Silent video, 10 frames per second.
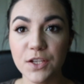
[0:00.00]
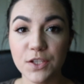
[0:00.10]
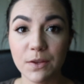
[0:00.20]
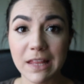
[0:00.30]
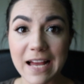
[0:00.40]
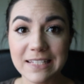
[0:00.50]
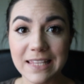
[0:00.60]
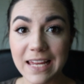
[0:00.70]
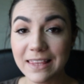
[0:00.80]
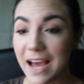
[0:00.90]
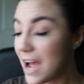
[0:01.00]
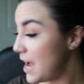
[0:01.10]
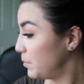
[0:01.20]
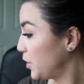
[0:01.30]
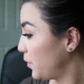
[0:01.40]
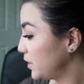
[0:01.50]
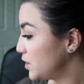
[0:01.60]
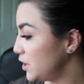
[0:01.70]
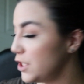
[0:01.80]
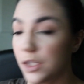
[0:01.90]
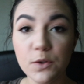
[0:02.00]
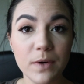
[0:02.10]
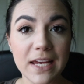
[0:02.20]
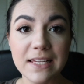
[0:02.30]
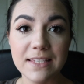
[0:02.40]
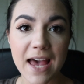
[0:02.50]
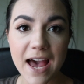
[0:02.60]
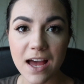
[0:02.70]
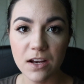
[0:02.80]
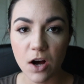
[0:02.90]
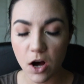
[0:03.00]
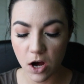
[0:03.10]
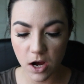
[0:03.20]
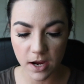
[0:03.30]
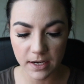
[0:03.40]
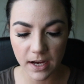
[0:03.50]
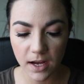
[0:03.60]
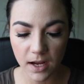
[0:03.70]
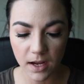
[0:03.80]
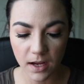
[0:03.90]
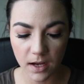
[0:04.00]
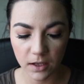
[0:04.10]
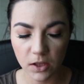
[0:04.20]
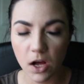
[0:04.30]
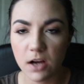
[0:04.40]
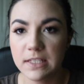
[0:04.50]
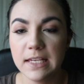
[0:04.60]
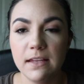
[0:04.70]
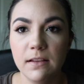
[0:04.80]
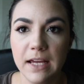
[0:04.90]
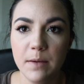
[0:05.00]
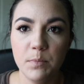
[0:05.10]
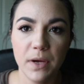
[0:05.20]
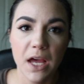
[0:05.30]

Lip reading: So the last thing that I'm going to do is add on a glossy lip.